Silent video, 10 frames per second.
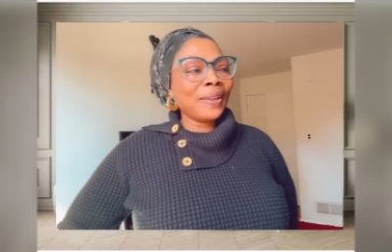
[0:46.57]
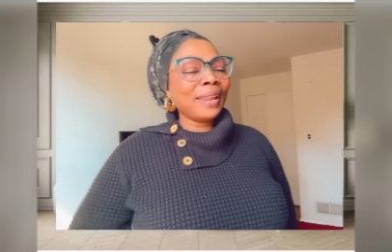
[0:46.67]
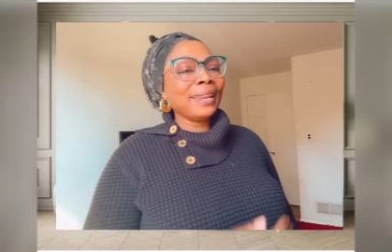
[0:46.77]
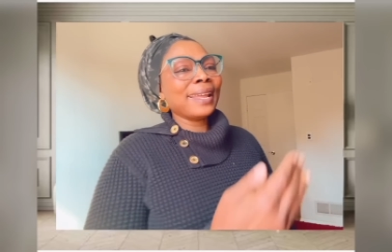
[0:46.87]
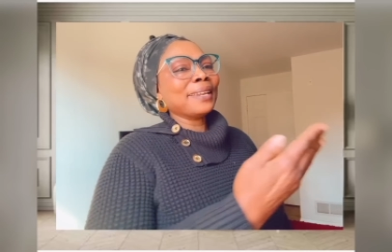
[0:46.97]

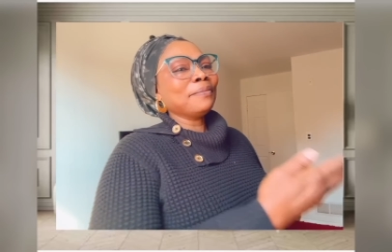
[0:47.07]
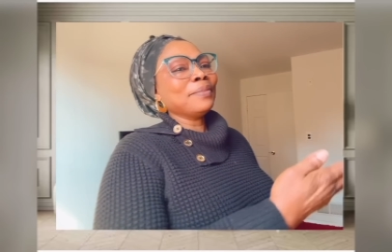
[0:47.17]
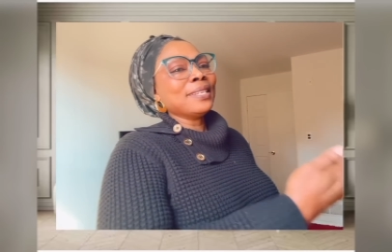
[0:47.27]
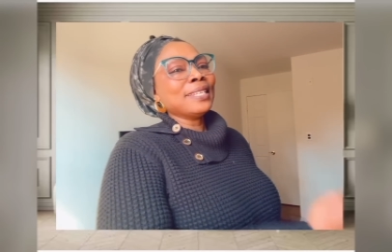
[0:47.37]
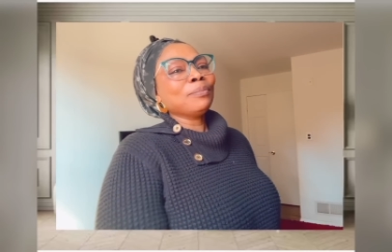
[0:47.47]
na im be
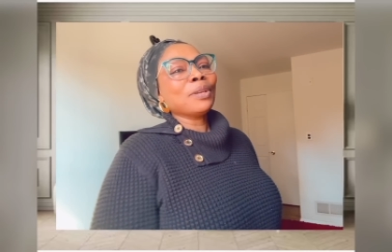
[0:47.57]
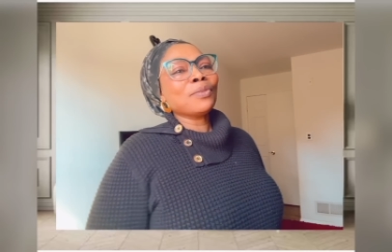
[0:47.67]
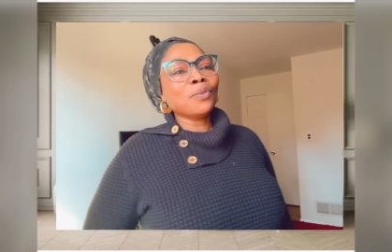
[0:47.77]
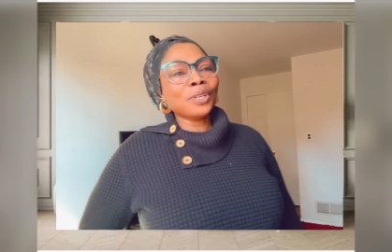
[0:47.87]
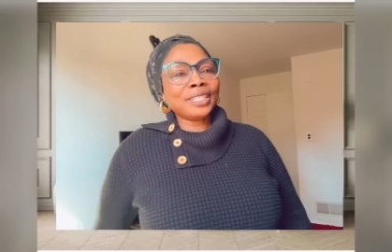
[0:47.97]
this. Make we
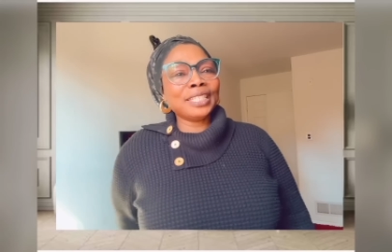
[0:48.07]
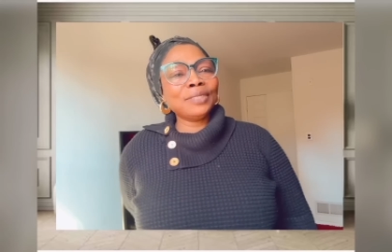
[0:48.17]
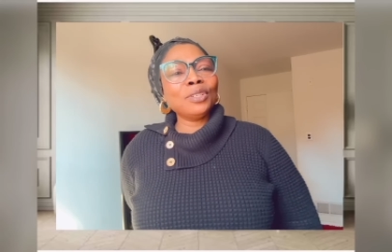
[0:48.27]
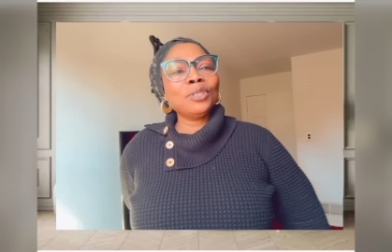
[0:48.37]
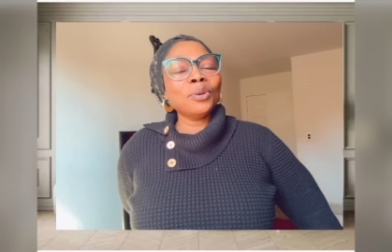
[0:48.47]
watch this
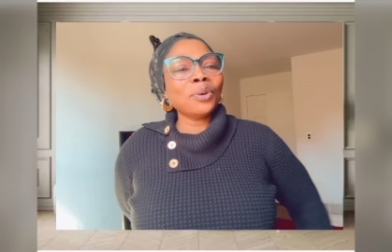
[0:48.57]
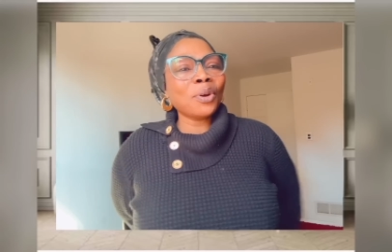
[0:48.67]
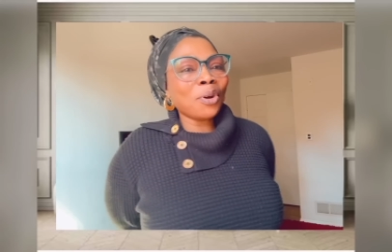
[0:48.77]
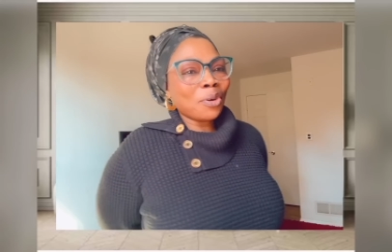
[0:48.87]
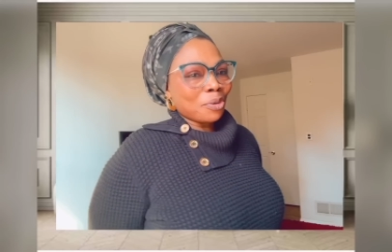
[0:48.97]
video
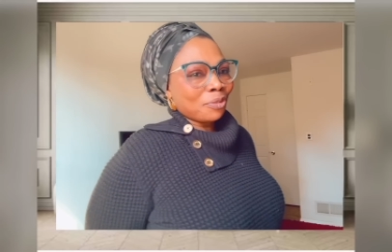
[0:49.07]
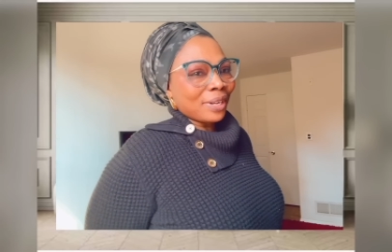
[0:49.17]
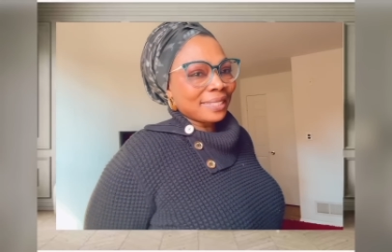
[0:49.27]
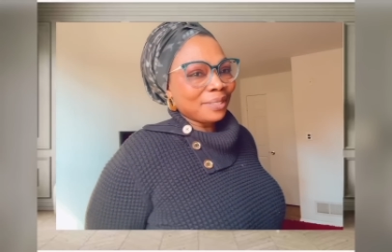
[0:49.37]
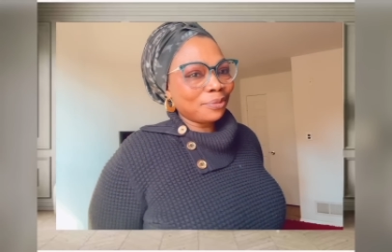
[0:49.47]
of
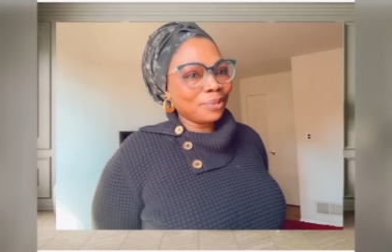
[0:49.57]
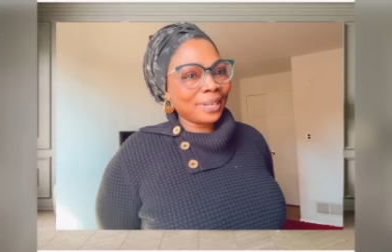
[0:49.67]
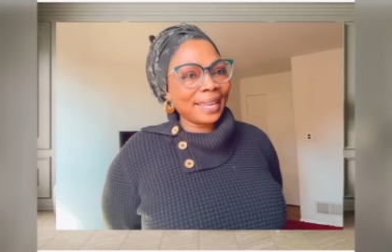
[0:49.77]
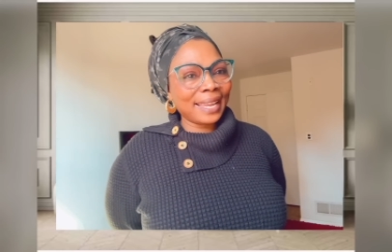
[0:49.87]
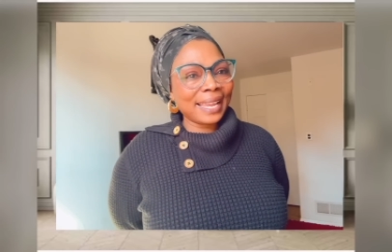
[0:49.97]
Aunty
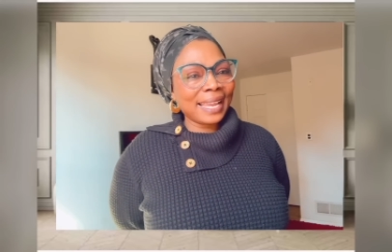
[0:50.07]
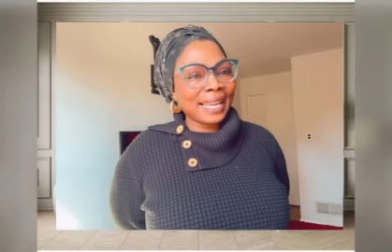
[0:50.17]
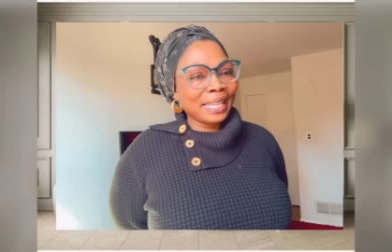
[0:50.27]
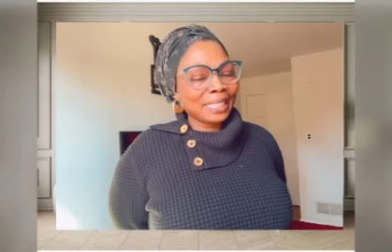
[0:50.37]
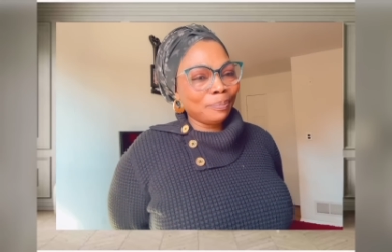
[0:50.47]

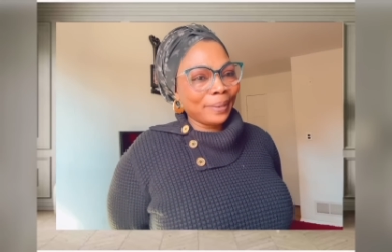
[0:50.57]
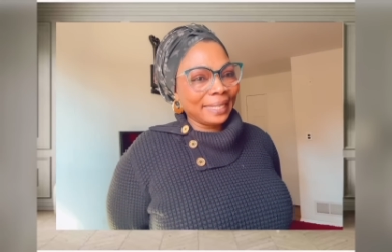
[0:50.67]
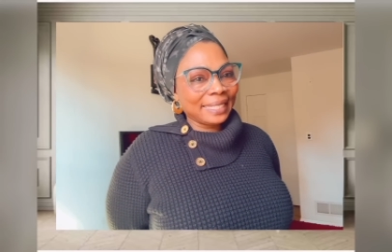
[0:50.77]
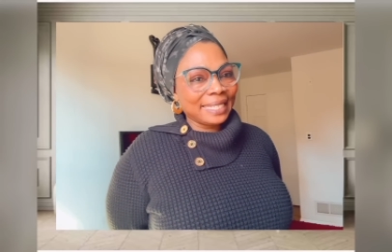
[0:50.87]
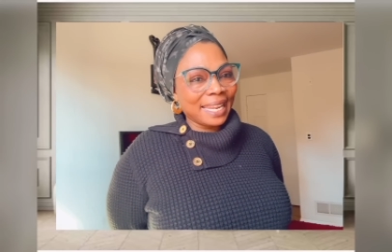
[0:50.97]
Funke's
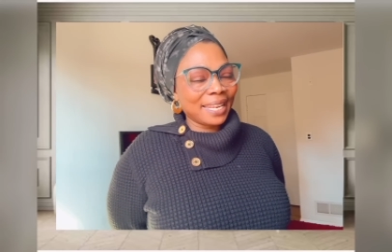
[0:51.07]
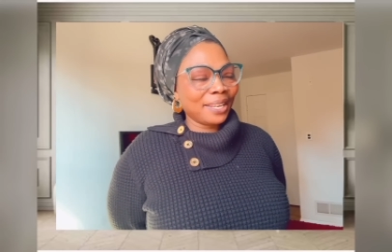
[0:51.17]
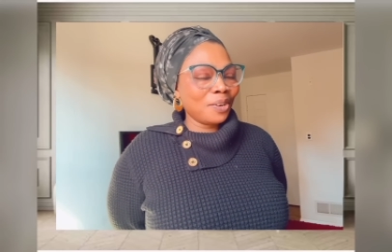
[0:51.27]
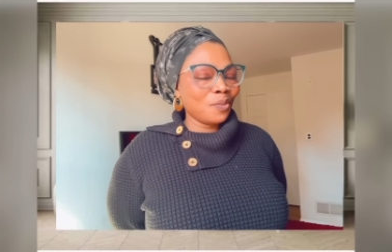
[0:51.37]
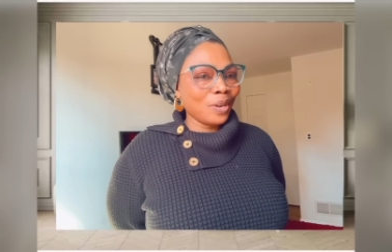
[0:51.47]
birthday
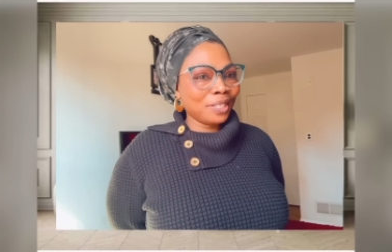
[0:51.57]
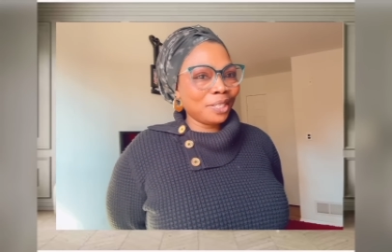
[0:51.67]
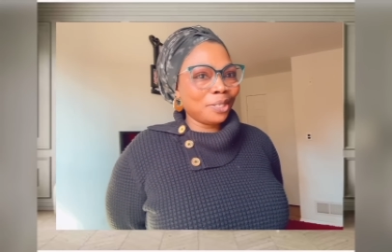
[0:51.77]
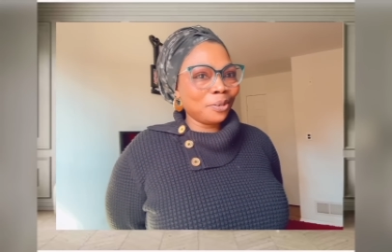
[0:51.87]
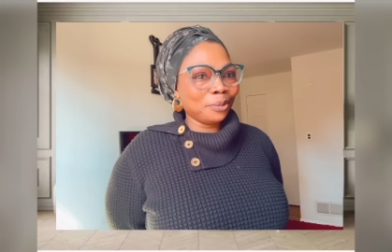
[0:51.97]
wey she
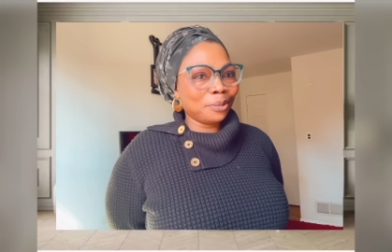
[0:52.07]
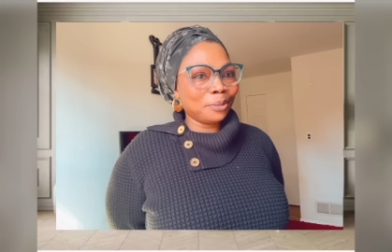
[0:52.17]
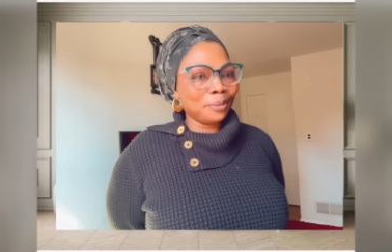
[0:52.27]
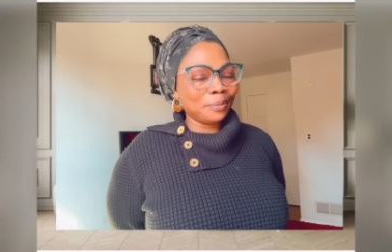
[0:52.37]
just do.